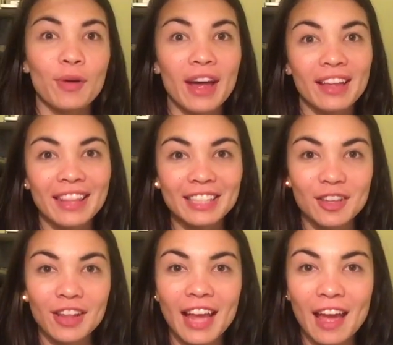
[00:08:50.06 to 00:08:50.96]
Well, that's
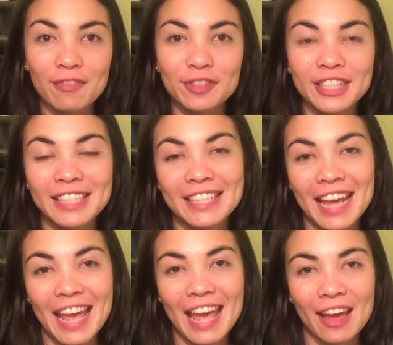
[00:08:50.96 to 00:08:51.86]
all I have for today.